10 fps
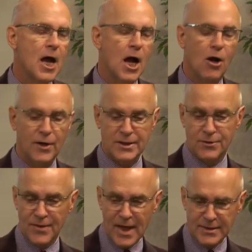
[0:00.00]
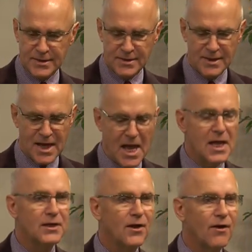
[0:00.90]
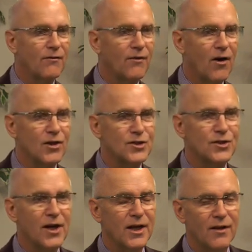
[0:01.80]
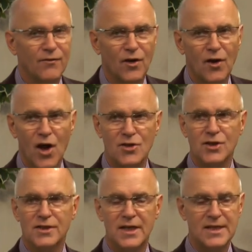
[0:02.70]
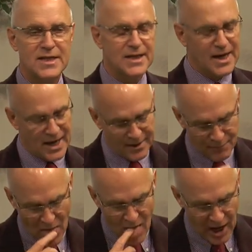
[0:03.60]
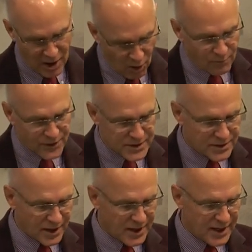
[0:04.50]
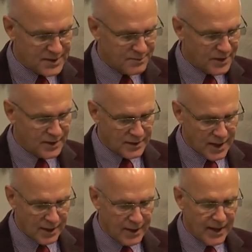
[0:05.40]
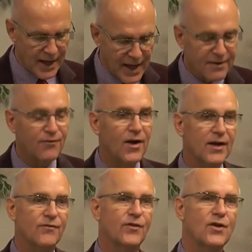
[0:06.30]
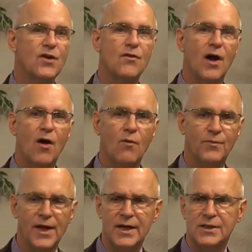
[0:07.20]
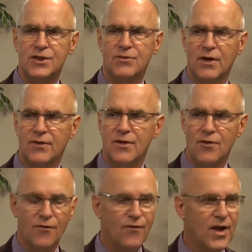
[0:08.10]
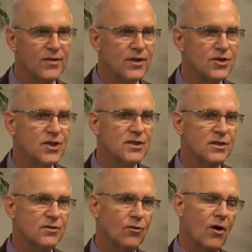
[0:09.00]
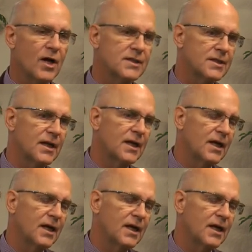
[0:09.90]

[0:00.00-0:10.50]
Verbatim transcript: Okay, so that's the end of our study of Colossians. As I said, I hope this study has been edifying for you. I hope that it strengthened your faith in Jesus Christ